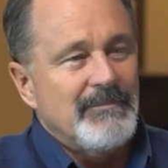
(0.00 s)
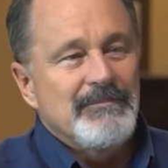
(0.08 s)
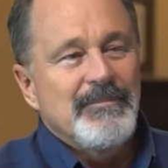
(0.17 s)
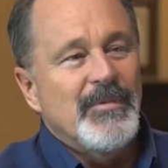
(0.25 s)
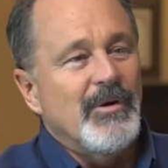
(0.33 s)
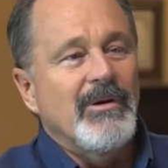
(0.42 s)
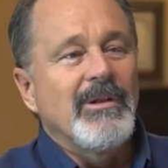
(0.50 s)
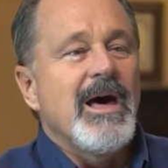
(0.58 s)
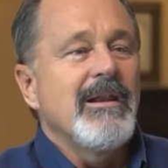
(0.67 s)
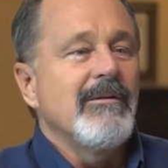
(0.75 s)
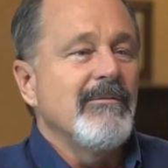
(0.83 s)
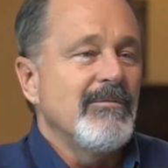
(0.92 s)
There are a
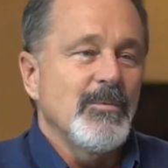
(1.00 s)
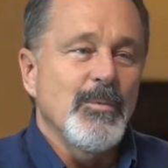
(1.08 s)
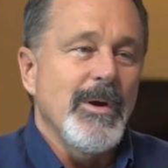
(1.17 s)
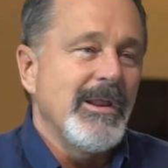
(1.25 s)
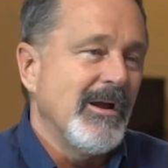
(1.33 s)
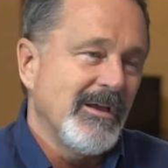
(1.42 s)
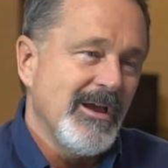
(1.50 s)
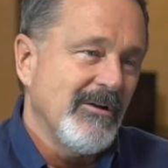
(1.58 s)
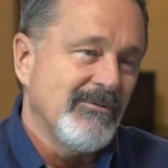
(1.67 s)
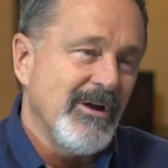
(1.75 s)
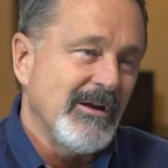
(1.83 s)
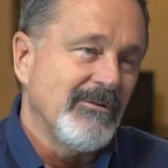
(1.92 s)
lot of radon
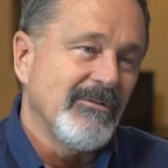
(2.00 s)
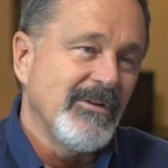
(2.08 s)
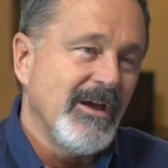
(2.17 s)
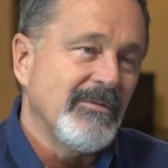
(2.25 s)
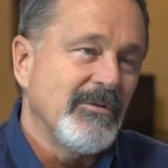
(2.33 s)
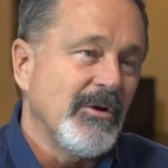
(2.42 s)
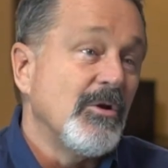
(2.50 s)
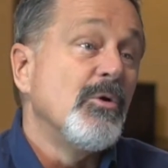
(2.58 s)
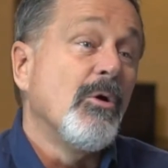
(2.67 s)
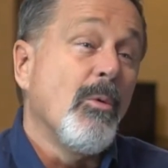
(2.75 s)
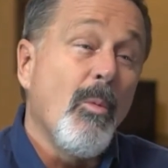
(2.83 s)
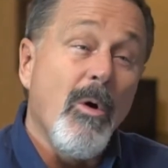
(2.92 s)
contractors out there who
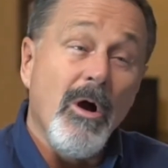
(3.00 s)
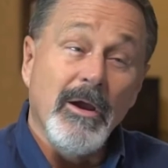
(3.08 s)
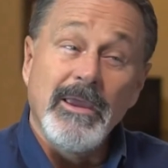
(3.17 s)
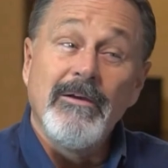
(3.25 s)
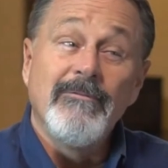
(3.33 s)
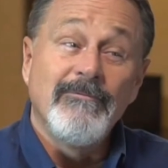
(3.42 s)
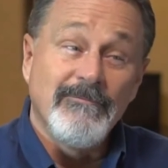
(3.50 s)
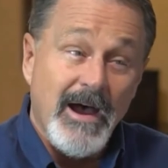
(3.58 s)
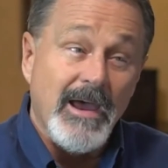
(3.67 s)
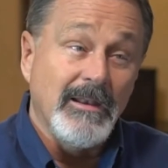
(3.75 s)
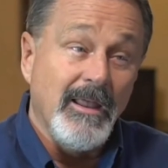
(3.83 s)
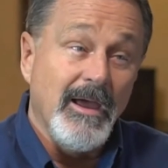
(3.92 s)
are walking a
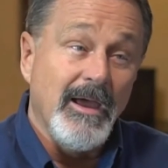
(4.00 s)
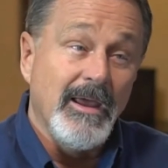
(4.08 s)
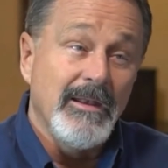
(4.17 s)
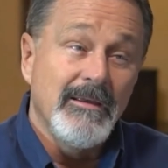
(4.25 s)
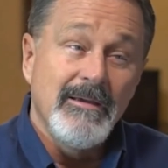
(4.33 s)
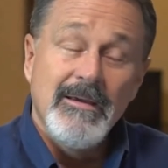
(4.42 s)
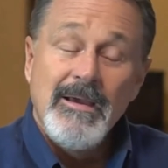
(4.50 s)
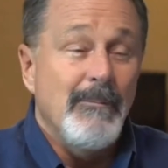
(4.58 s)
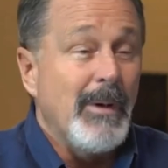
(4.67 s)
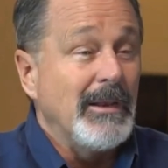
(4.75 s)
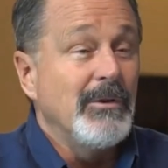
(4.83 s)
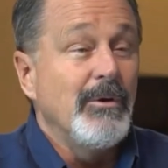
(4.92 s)
fine line
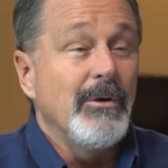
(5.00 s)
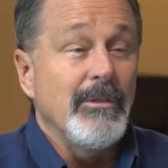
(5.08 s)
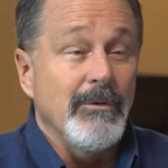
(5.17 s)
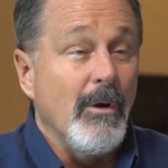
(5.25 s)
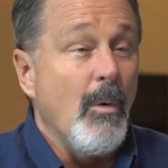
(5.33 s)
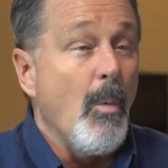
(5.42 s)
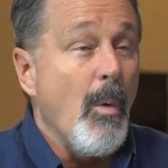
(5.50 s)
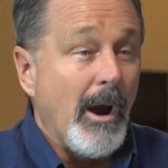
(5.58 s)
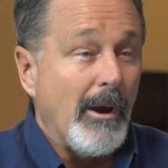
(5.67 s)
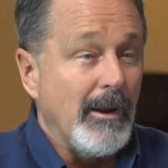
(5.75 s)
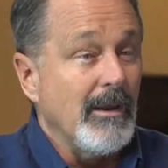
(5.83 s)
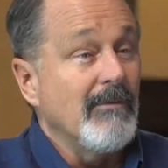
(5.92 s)
by doing their own
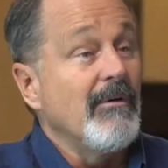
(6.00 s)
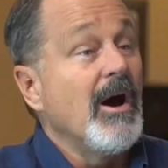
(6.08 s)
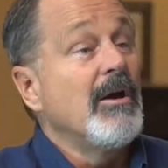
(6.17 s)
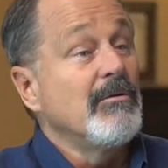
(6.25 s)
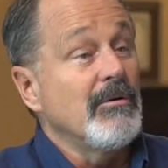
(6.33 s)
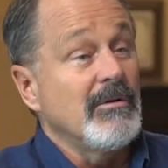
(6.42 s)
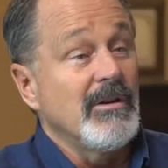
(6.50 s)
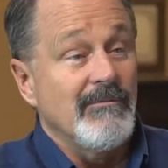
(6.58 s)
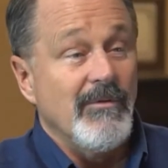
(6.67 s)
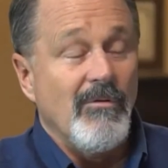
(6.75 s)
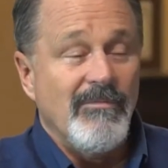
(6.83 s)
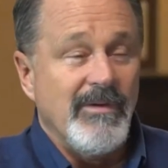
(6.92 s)
wiring of 110
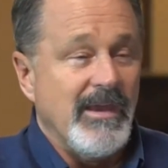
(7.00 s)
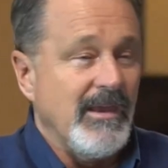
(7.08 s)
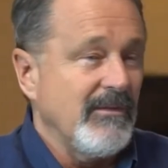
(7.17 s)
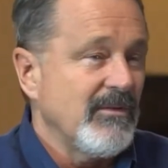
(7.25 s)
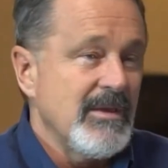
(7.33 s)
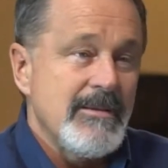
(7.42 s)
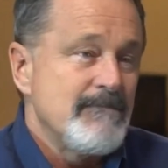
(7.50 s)
volt fans.